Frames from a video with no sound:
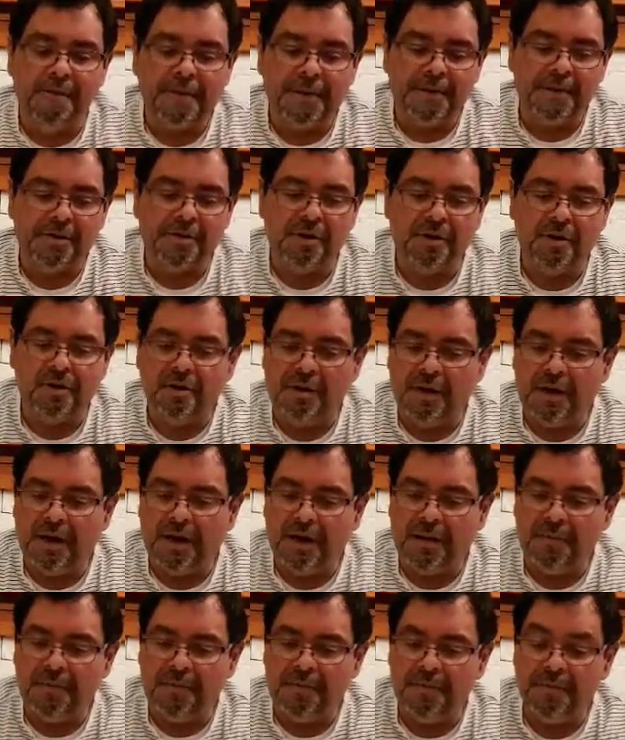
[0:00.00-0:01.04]

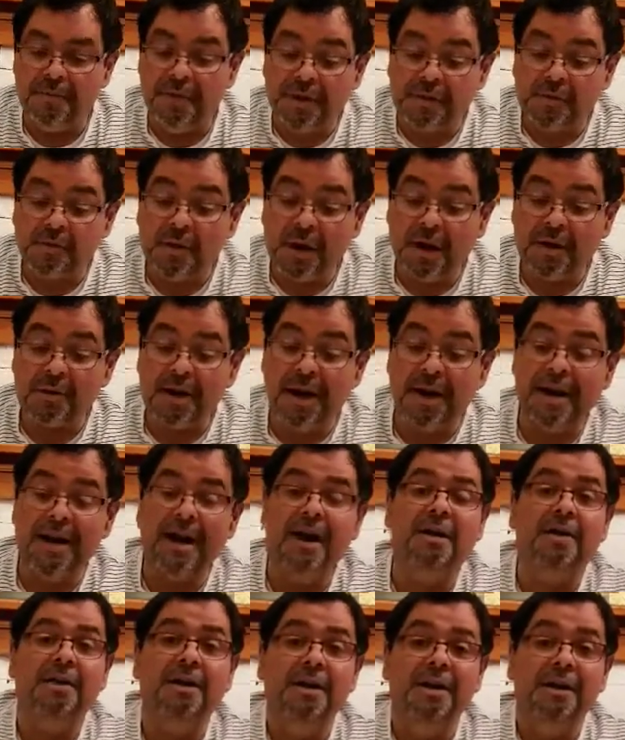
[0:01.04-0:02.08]
So this wine right
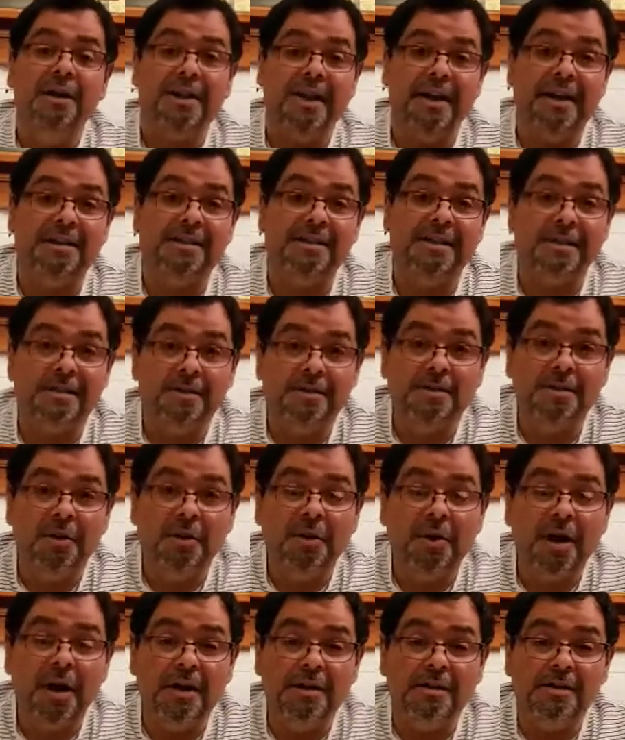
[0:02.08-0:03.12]
now, like I said, it's
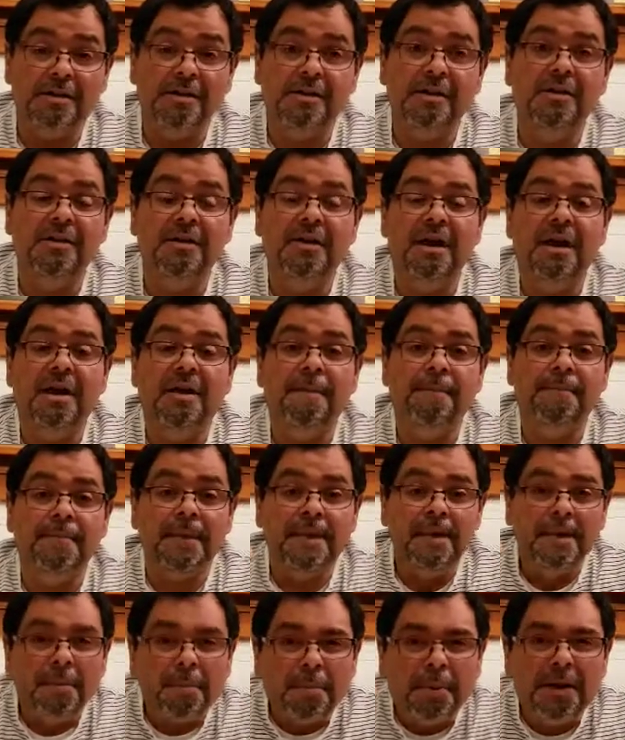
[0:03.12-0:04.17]
still young,
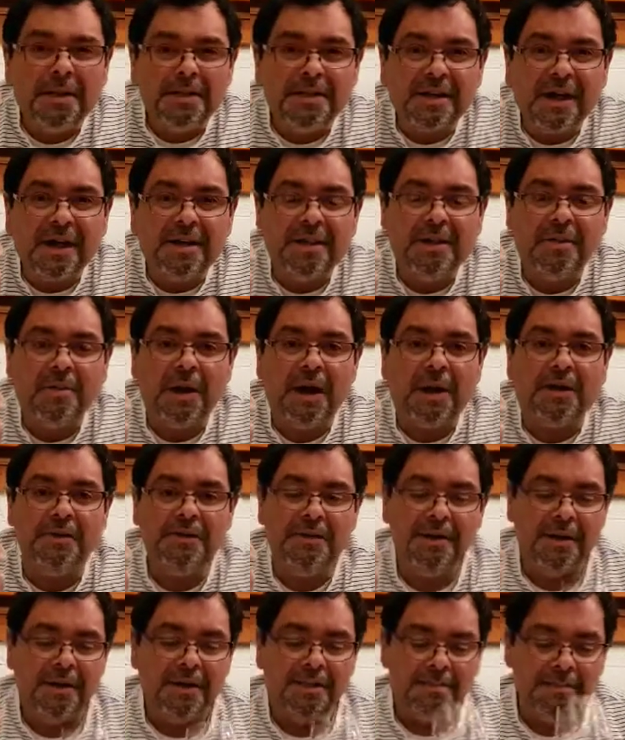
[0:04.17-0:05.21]
pretty tightly wound,
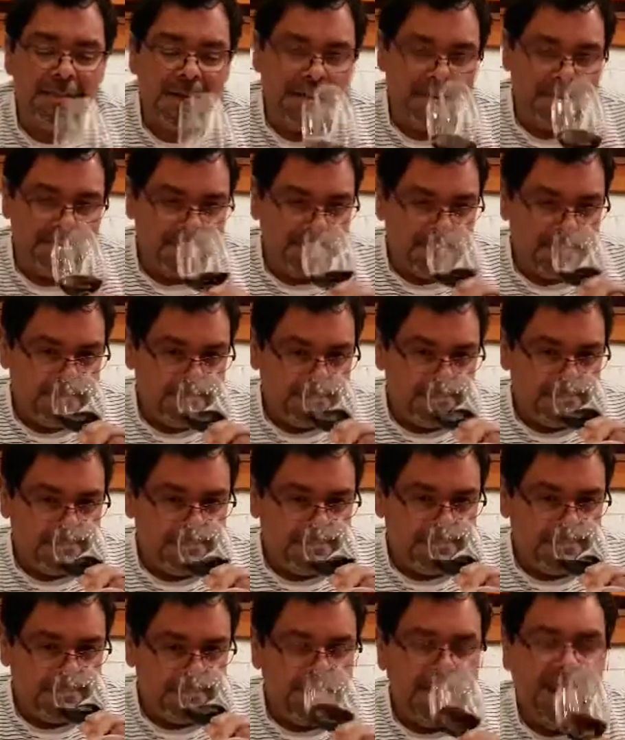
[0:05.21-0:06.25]
but
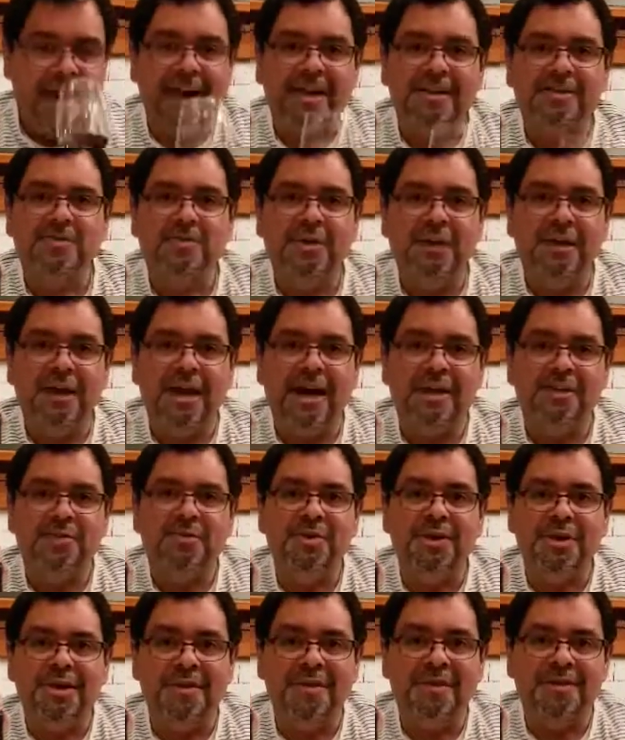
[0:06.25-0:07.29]
as
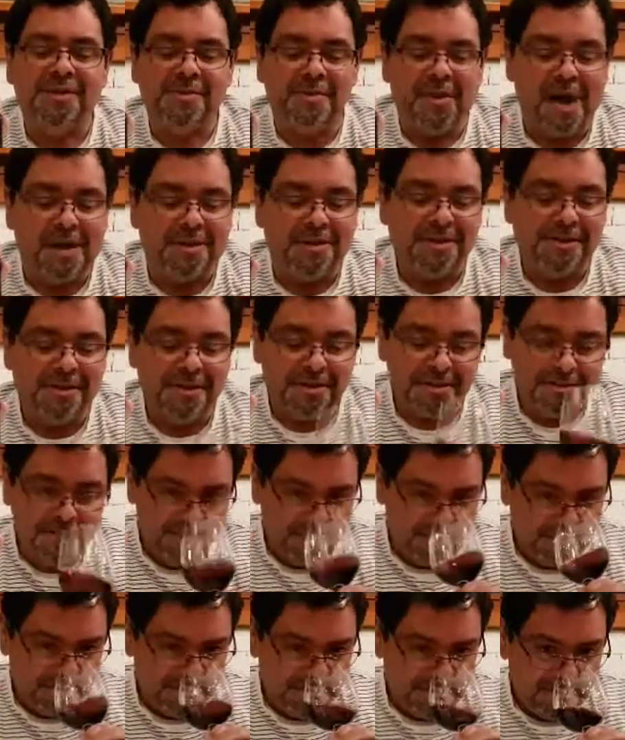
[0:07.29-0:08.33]
we give it some oxygen
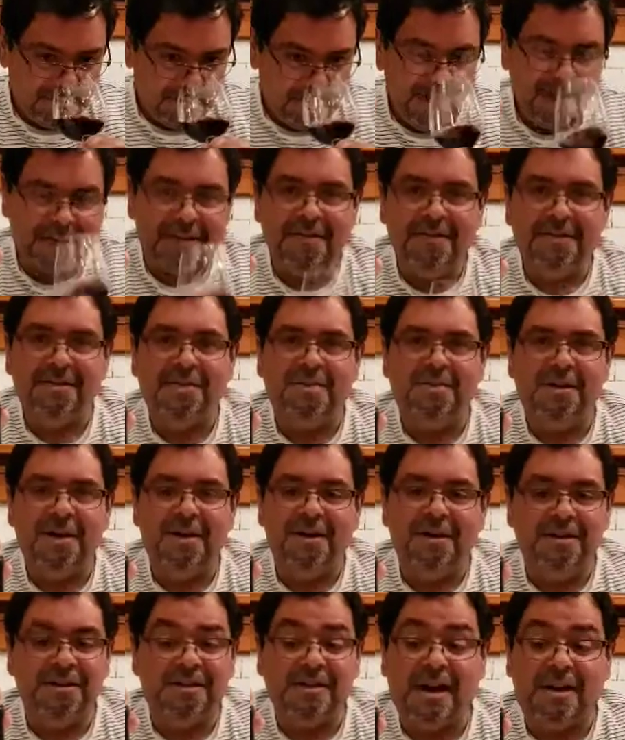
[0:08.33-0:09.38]
and give it some air,
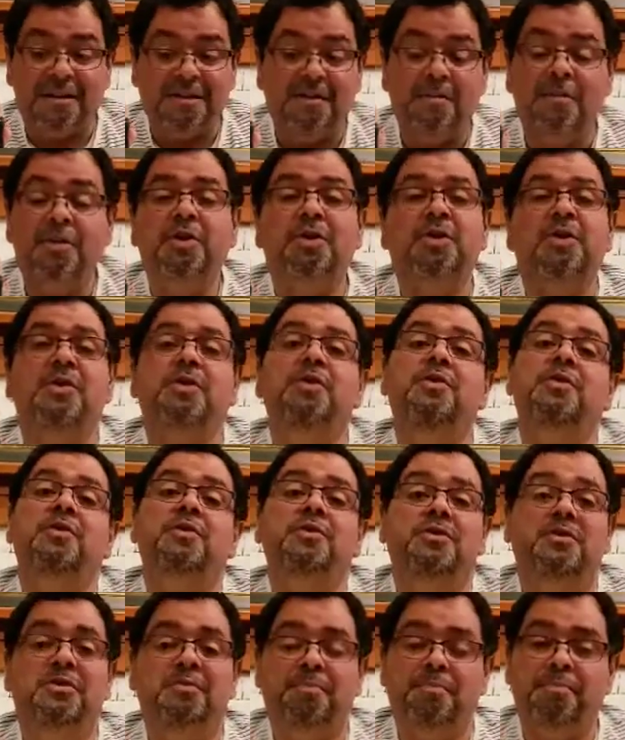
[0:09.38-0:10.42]
it's got some
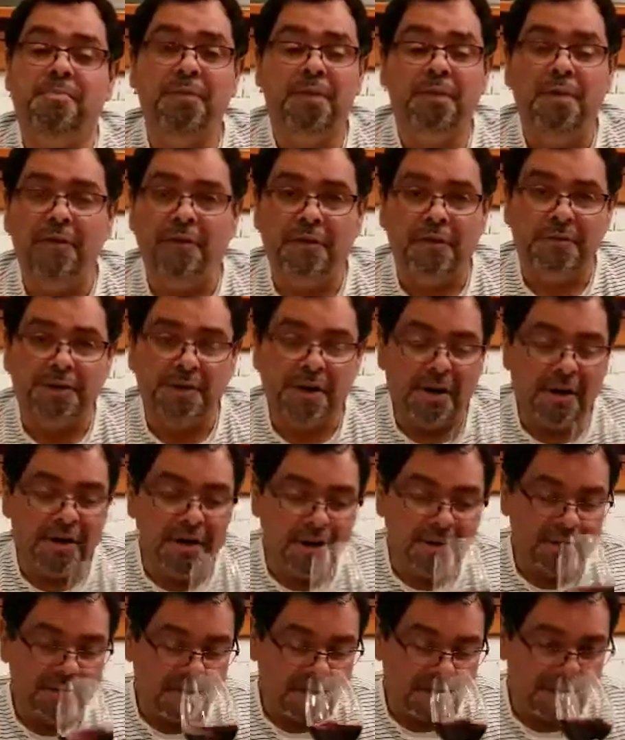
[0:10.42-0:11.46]
huge, beautiful cherry
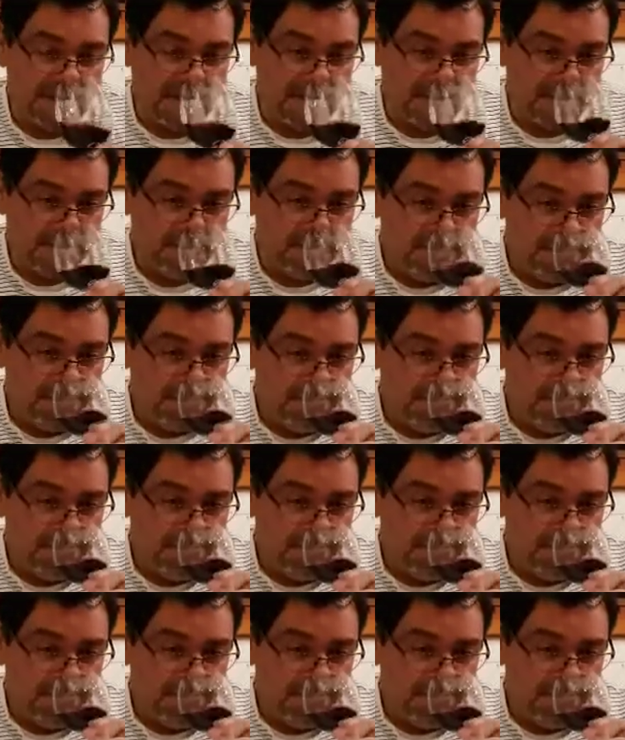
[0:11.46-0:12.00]
notes coming out.